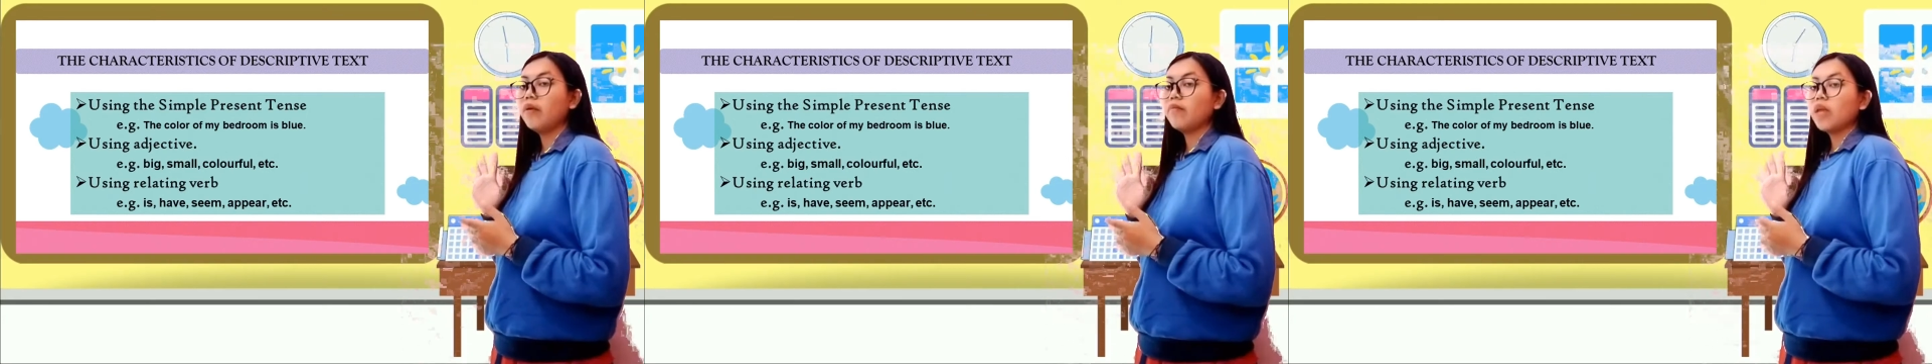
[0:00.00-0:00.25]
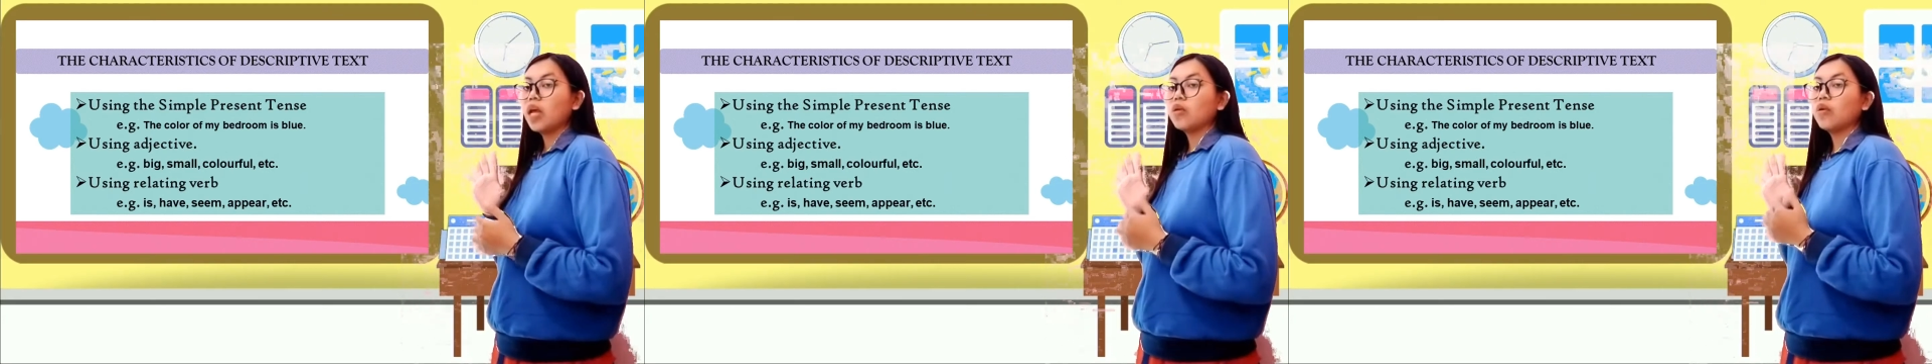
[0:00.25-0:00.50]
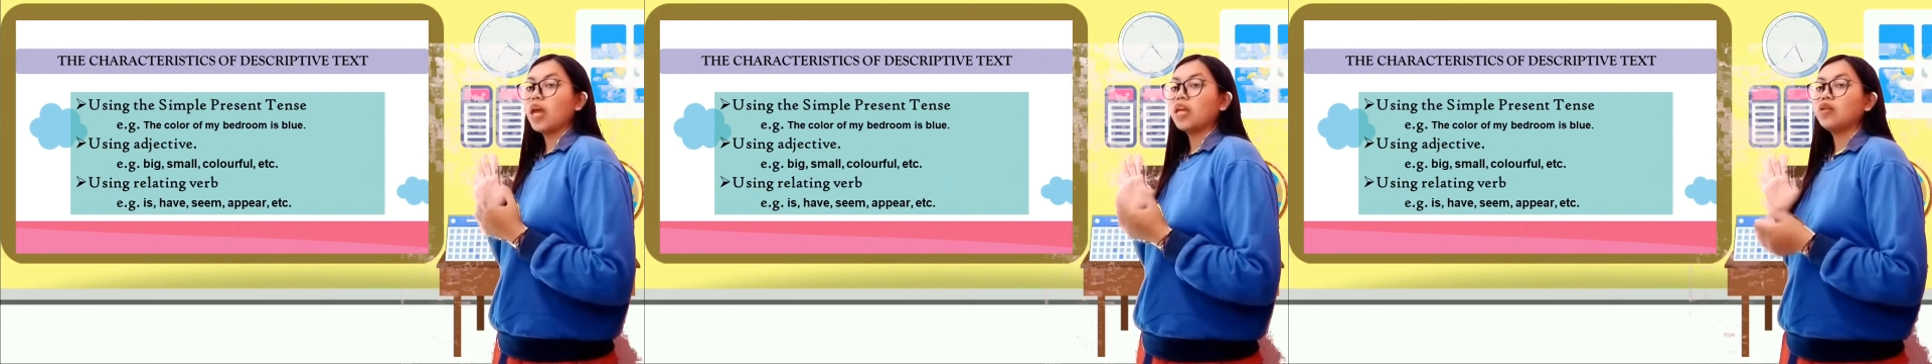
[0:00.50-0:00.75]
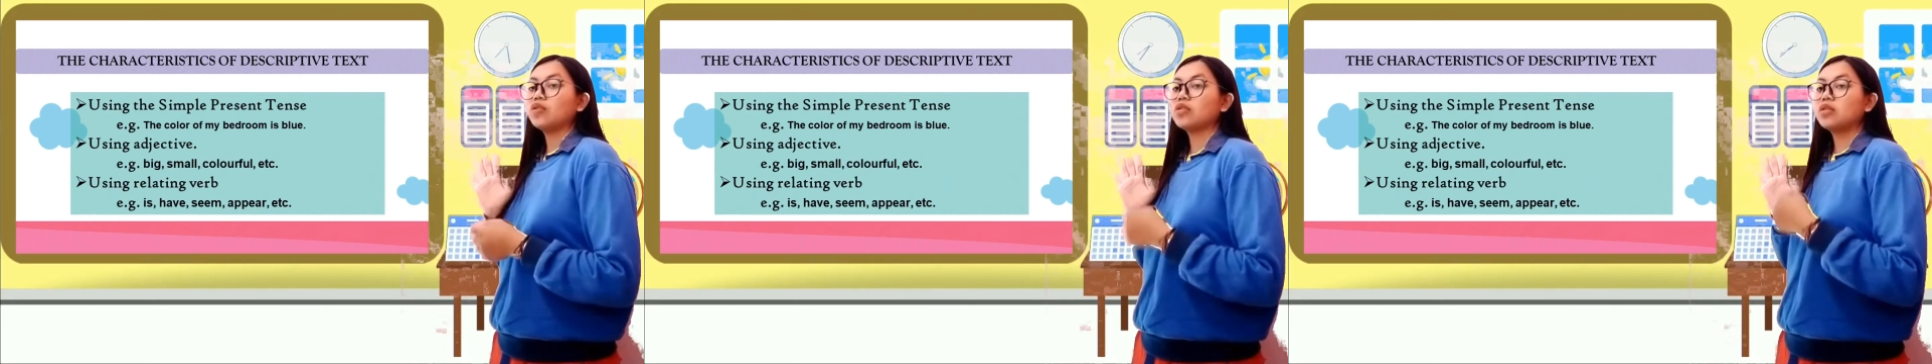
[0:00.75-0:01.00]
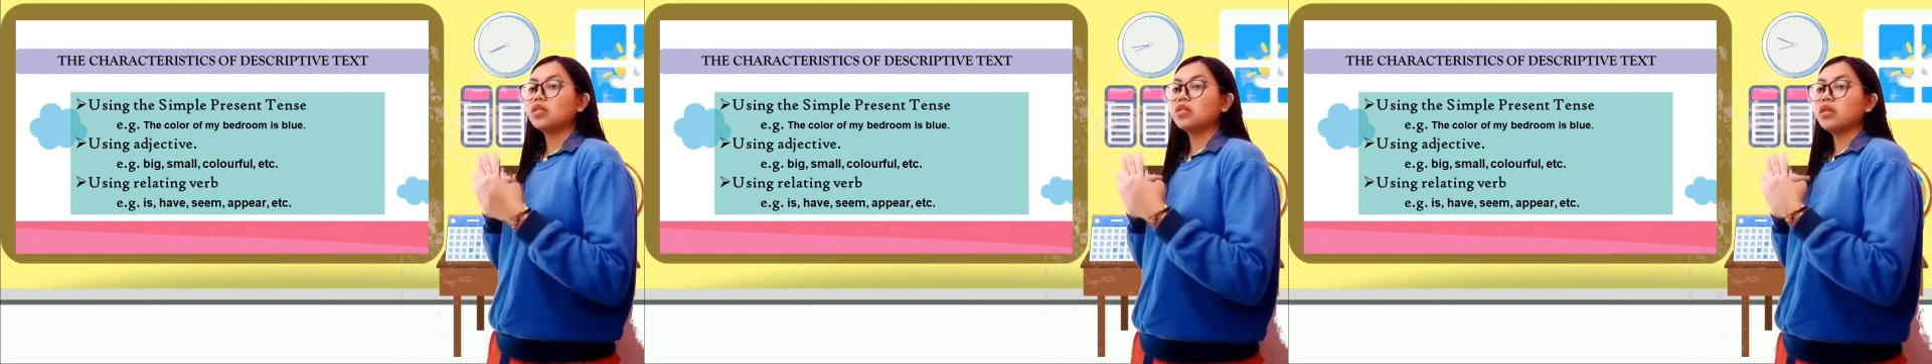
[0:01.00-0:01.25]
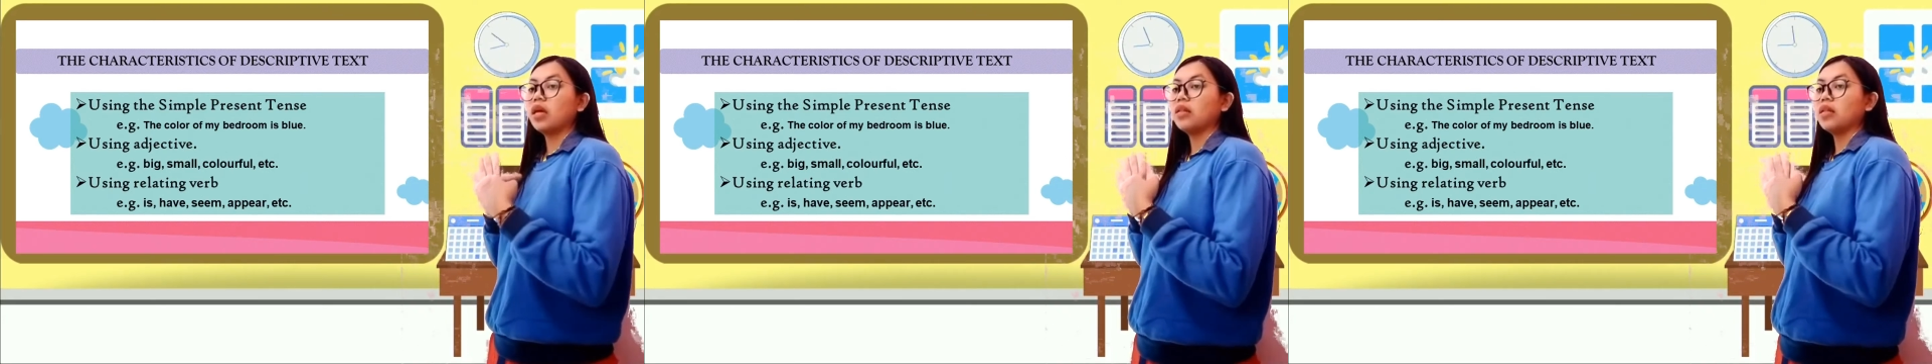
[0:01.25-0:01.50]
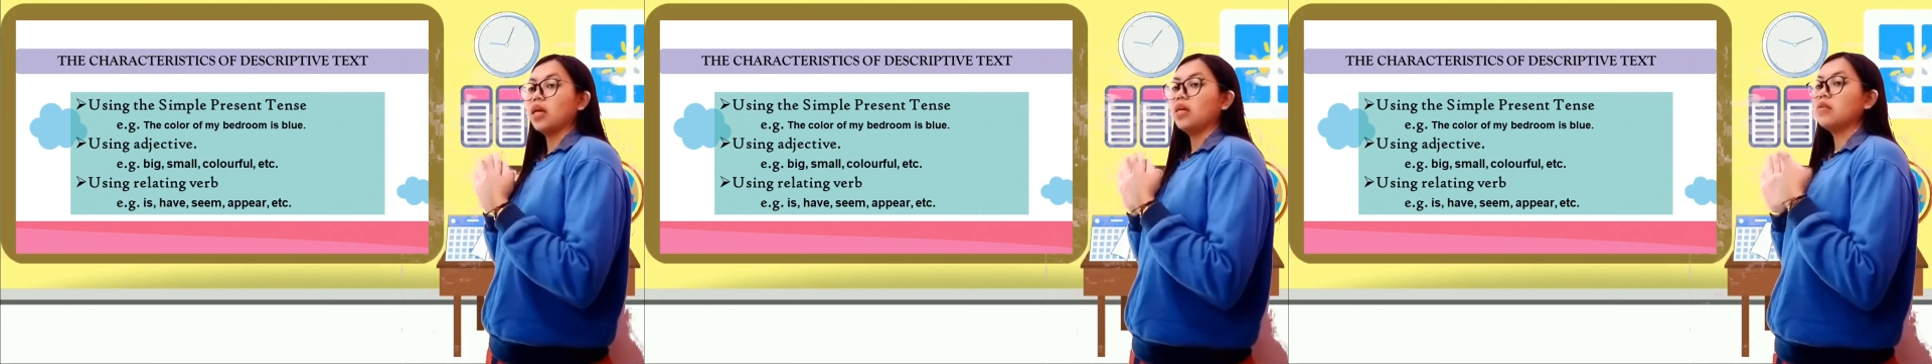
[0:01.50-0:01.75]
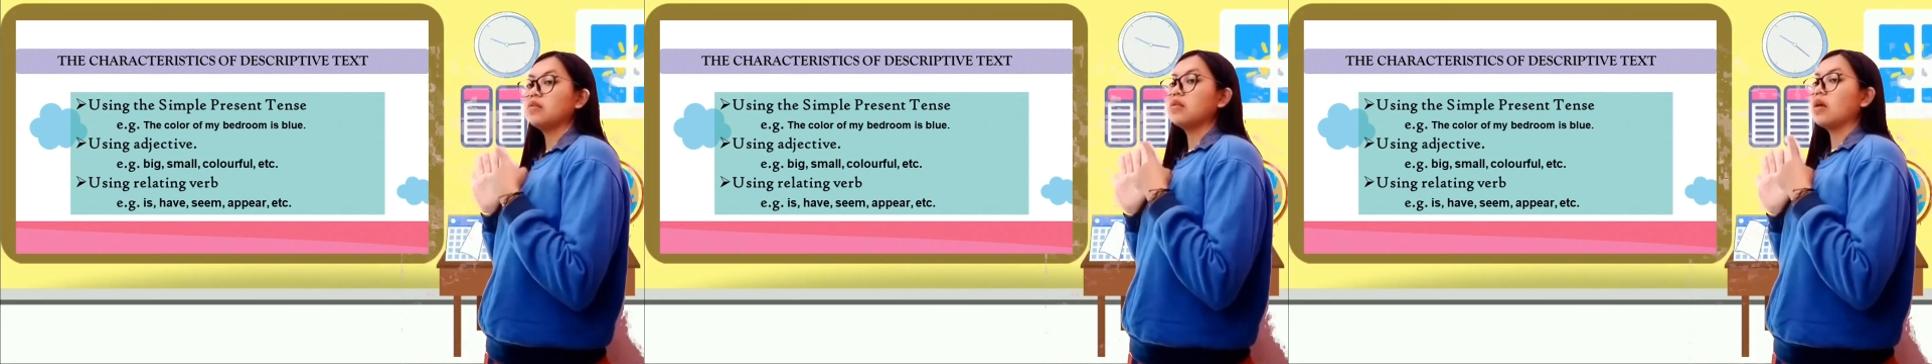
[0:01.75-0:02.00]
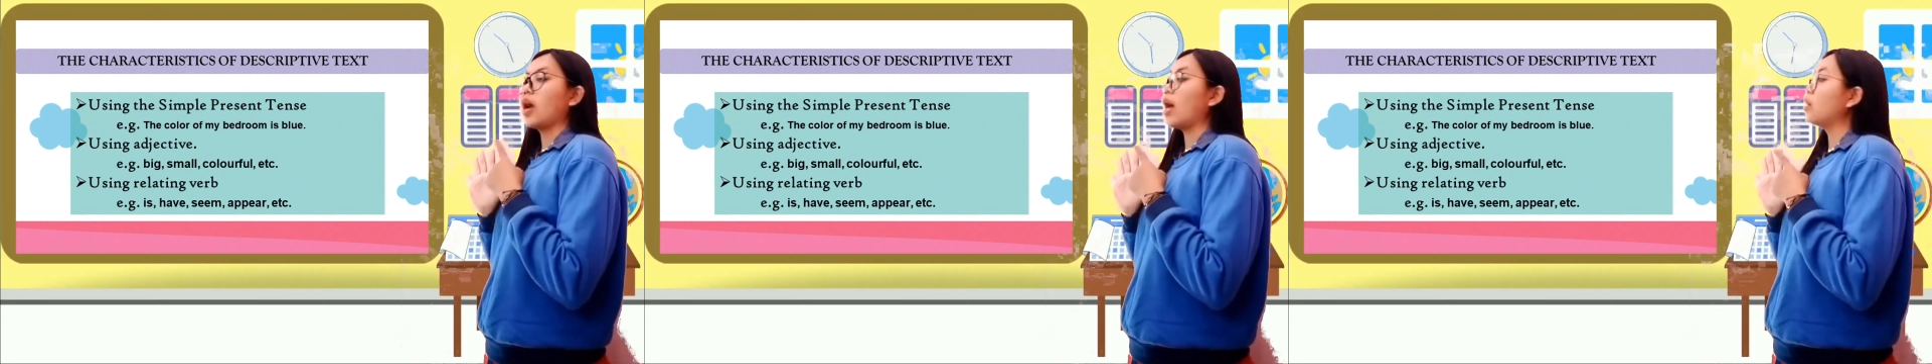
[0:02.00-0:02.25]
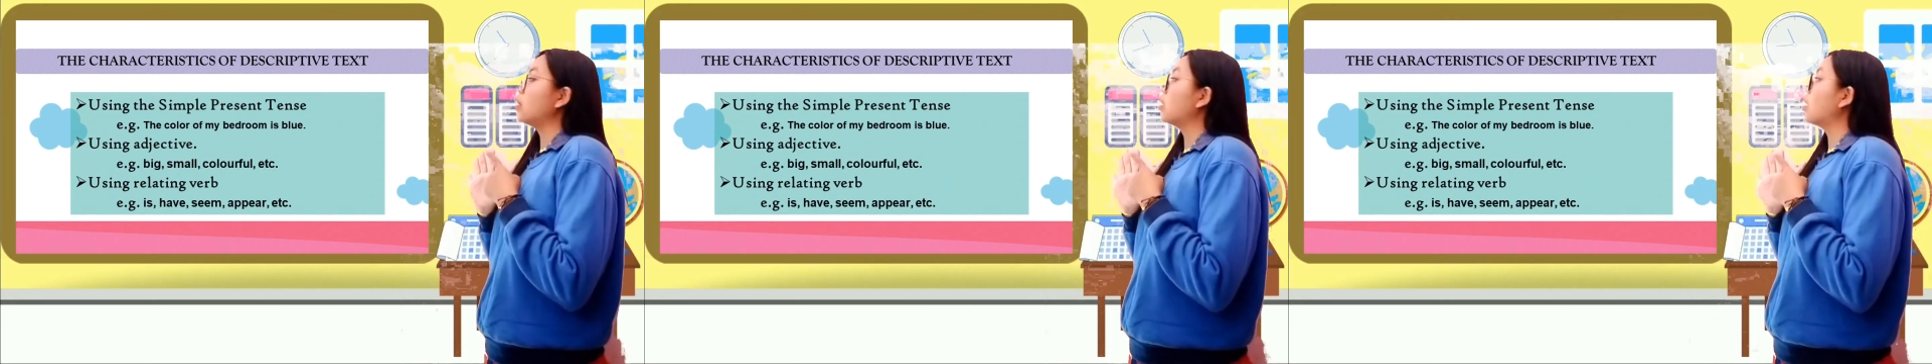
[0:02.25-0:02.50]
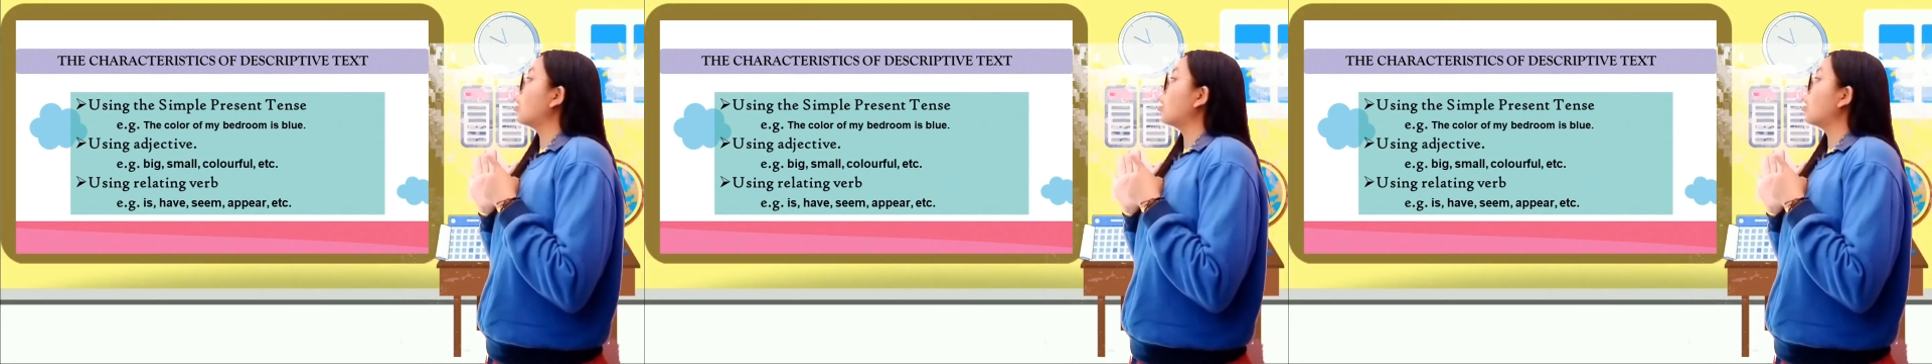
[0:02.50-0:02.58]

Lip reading: you can use this sentence: the color